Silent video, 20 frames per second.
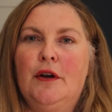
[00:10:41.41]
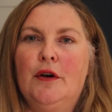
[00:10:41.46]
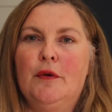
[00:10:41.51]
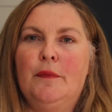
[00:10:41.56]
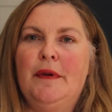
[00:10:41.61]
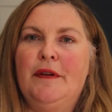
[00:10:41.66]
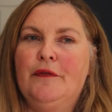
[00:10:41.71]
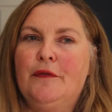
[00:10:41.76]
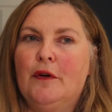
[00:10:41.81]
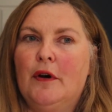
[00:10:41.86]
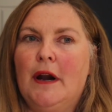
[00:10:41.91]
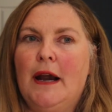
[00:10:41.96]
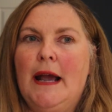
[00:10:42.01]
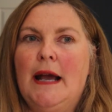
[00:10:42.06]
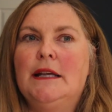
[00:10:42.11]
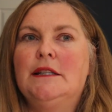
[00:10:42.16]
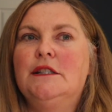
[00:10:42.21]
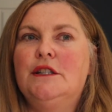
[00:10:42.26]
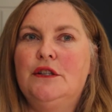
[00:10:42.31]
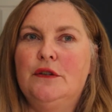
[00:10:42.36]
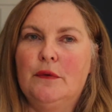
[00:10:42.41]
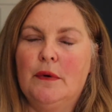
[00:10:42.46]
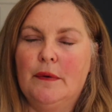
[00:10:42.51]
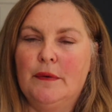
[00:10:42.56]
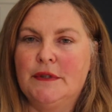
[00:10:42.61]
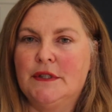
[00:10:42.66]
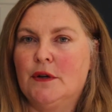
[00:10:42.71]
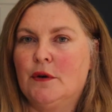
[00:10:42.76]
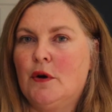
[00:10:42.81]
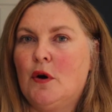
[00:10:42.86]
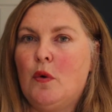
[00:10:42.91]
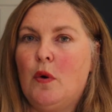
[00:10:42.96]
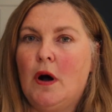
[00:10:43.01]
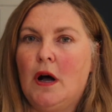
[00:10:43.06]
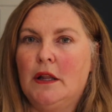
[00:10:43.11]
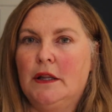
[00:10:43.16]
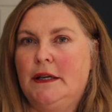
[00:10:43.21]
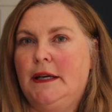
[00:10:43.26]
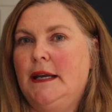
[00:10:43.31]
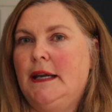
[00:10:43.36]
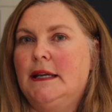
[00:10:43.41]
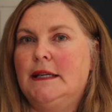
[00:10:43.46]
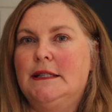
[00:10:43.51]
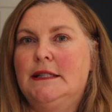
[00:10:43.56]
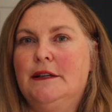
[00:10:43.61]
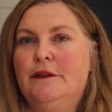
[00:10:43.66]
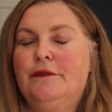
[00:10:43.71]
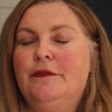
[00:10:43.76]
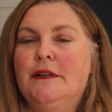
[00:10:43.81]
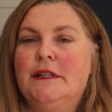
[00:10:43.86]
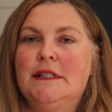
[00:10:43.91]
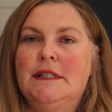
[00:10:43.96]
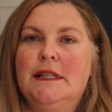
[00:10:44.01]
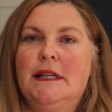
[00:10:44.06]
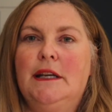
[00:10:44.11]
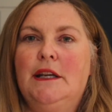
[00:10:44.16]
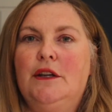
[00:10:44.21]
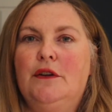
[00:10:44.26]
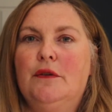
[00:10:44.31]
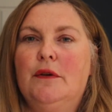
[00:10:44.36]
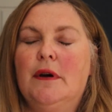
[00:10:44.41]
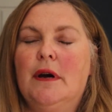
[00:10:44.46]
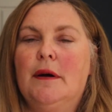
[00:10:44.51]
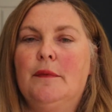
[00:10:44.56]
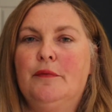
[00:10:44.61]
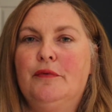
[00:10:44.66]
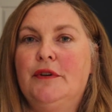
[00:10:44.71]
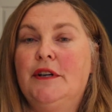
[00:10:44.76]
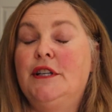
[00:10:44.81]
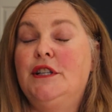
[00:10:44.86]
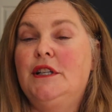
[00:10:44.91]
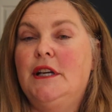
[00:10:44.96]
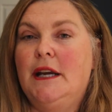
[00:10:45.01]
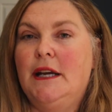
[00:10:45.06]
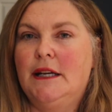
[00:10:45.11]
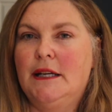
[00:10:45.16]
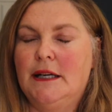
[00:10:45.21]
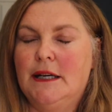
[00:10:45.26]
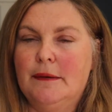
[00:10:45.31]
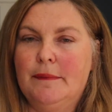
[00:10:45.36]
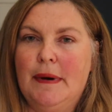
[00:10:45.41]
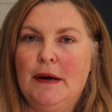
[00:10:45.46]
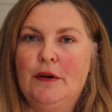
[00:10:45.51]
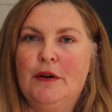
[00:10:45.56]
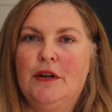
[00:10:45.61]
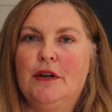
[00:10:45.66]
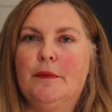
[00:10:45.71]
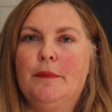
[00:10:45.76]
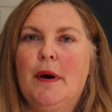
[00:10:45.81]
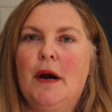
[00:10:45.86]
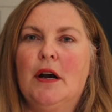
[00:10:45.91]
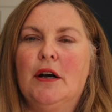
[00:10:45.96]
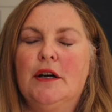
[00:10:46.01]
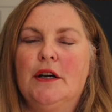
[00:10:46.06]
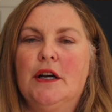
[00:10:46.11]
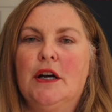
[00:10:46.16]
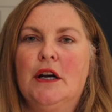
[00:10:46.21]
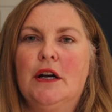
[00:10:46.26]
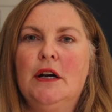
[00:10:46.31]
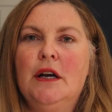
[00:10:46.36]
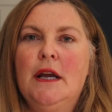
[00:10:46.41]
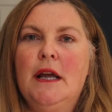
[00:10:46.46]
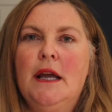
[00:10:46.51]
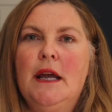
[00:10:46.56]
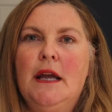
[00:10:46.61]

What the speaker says: Before I asked you what was a quality, a difference that you appreciated about your partner,